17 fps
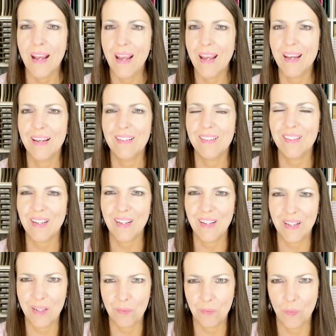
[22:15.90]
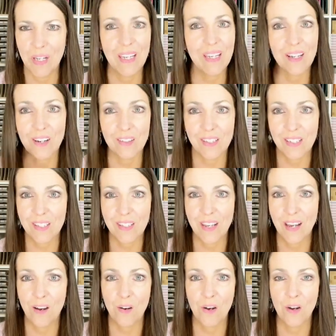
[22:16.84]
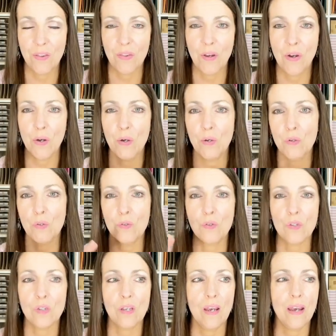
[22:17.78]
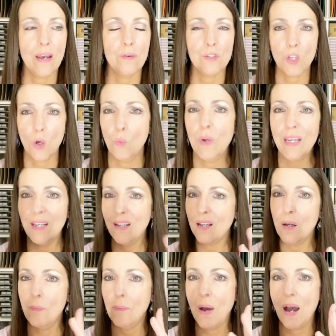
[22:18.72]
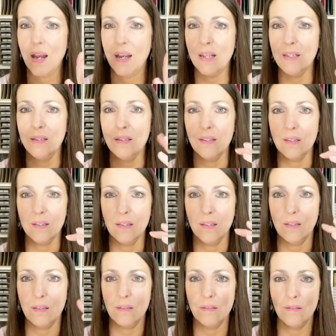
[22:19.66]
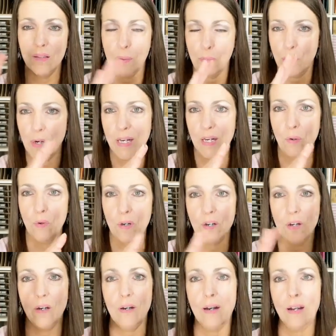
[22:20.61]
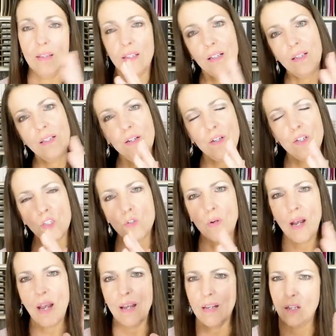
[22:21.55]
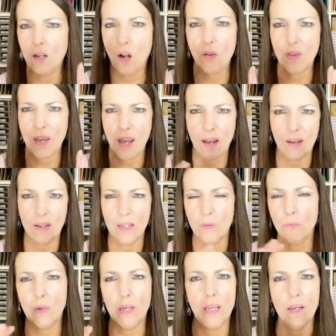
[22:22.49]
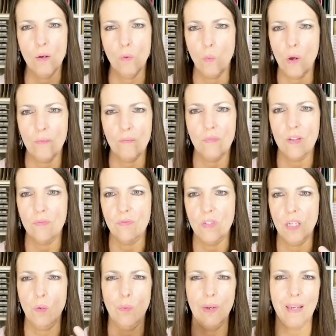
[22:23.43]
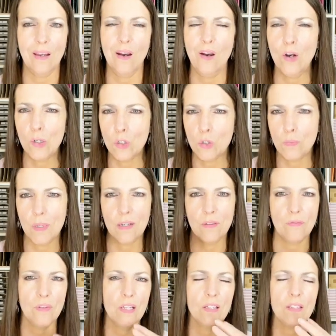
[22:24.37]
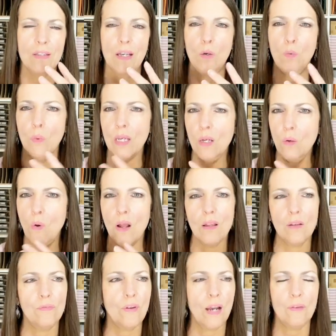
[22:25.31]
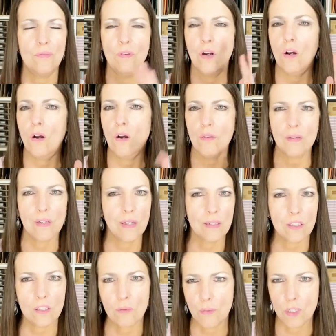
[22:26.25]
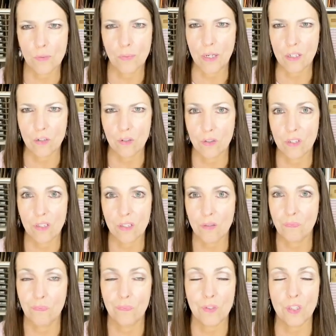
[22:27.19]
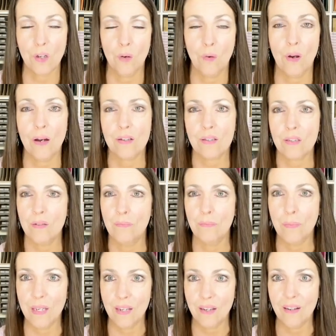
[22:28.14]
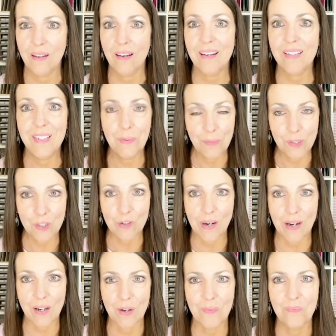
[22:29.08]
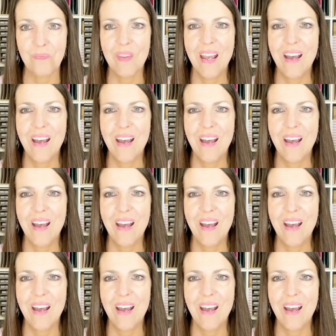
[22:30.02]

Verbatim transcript: And um, we get our discount on those. So we can combine the pre-order and the clearance rack and all that. And if we hit 150, we get host benefits. Like we qualify for all the customer specials. It's so awesome being a demonstrator